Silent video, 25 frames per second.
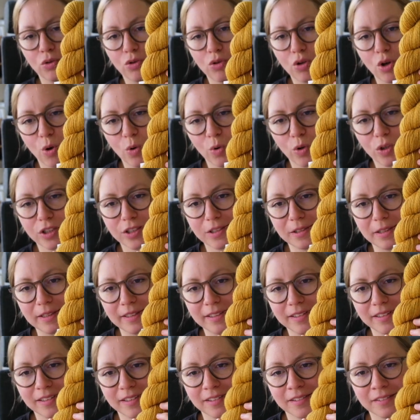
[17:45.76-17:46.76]

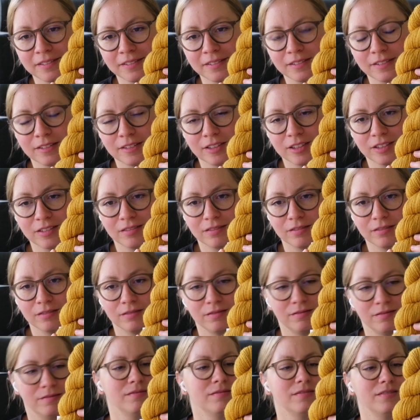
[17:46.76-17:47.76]
golden,
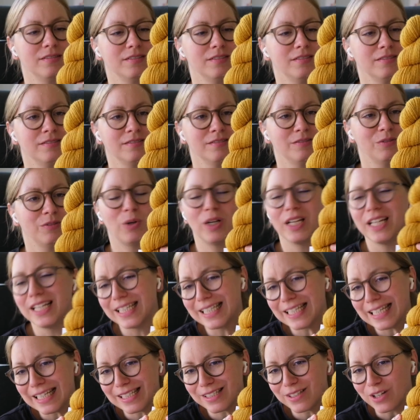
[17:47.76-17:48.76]
what
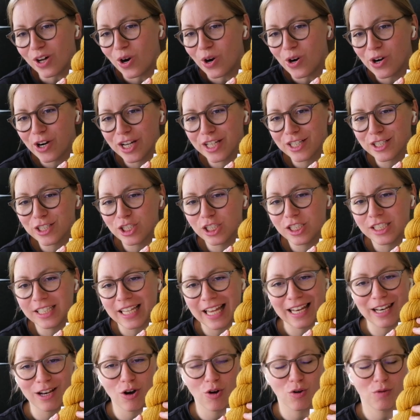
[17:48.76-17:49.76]
is this? Orange
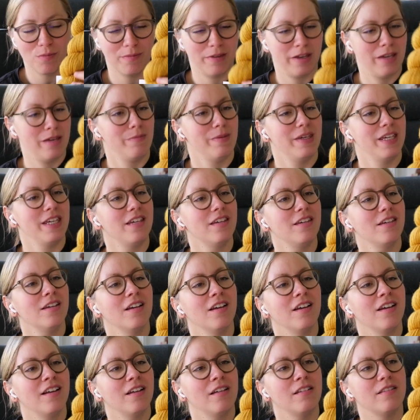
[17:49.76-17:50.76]
yellow maybe.
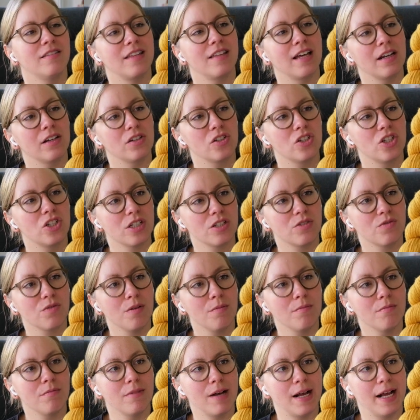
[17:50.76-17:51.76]
That just
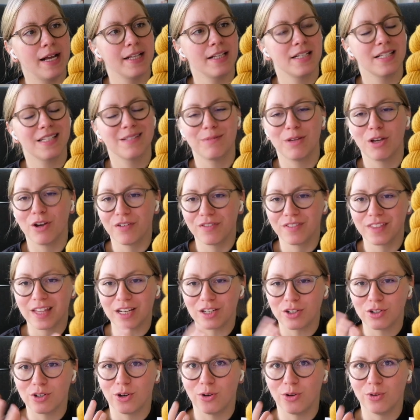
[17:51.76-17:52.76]
reminds me of
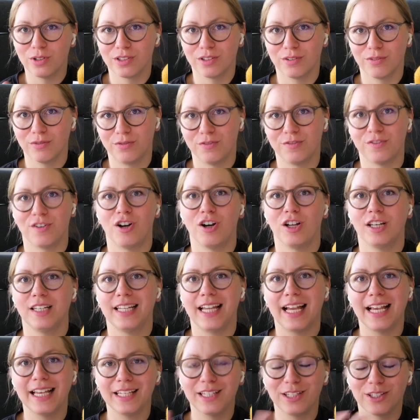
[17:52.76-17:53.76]
that golden fall
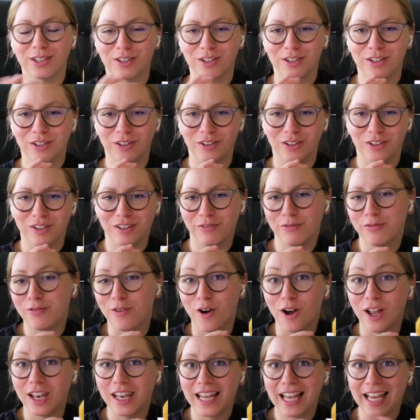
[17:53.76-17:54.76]
light,
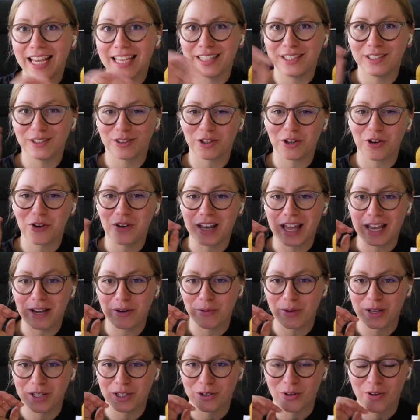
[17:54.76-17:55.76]
like
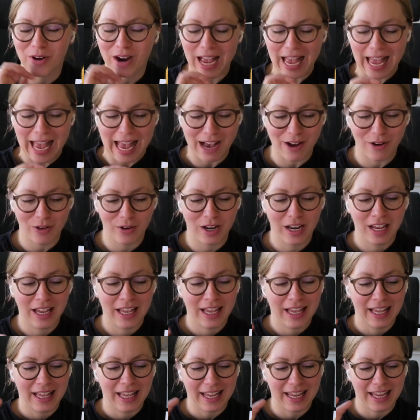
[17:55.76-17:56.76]
when you're out
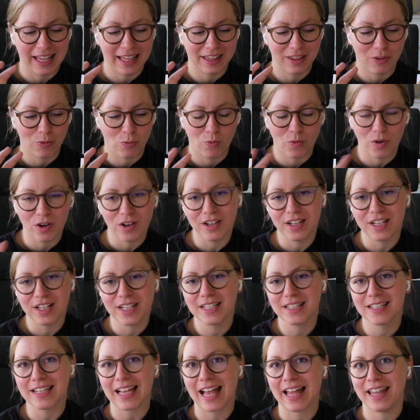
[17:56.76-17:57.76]
in the
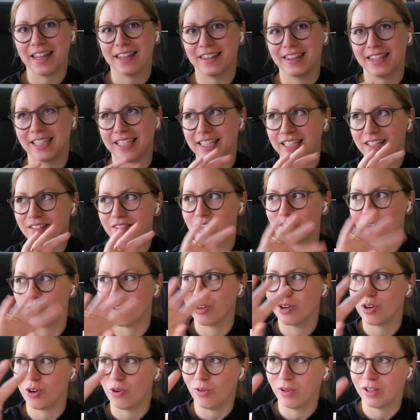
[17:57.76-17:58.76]
woods and the leaves are
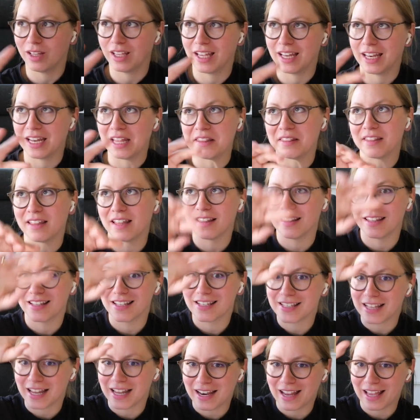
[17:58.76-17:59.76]
golden and then the
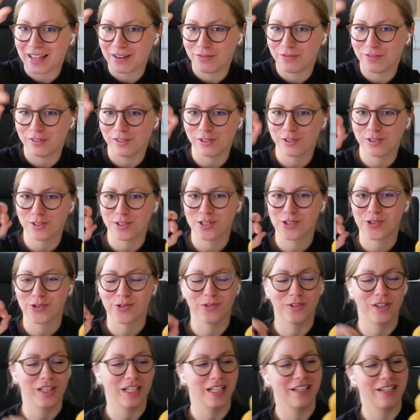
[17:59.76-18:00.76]
sunlight filters
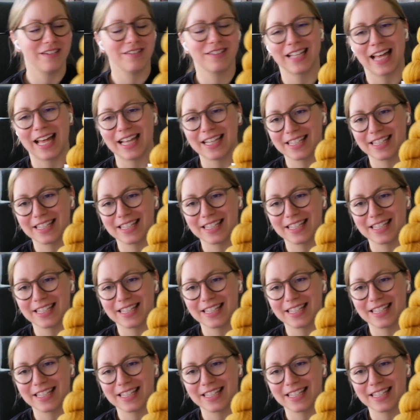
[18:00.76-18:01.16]
through the leaves.